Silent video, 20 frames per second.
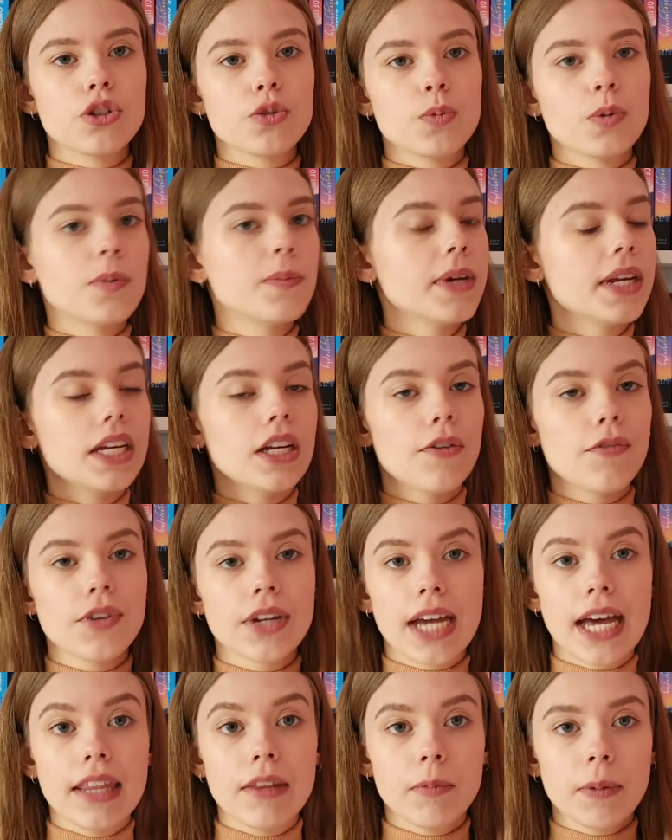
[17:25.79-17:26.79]
would be enough to
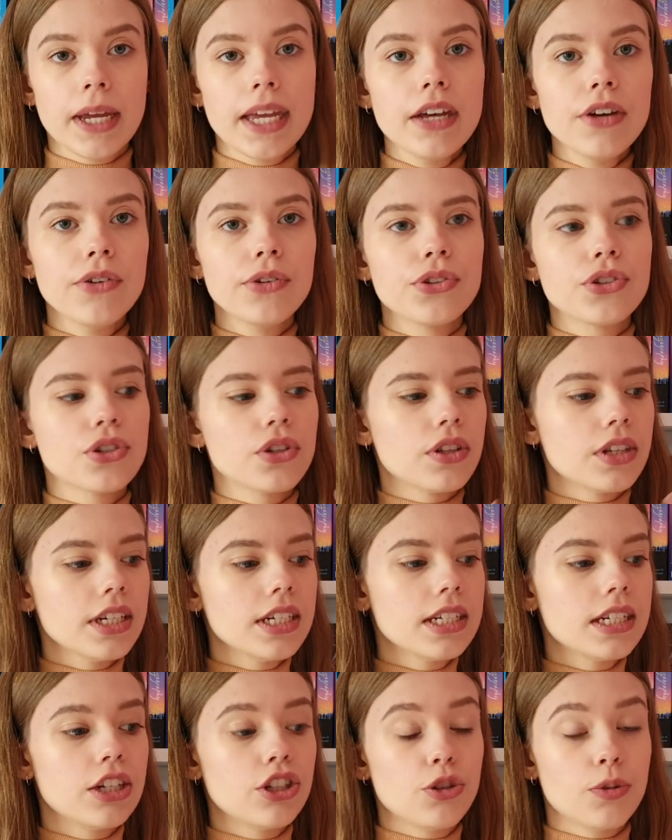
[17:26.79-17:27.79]
get them killed, so this
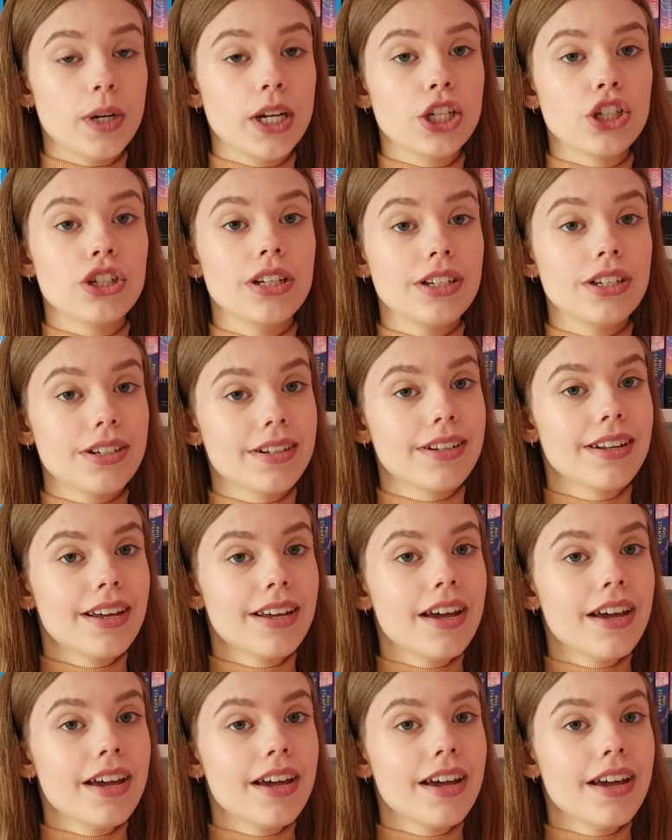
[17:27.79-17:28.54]
situation is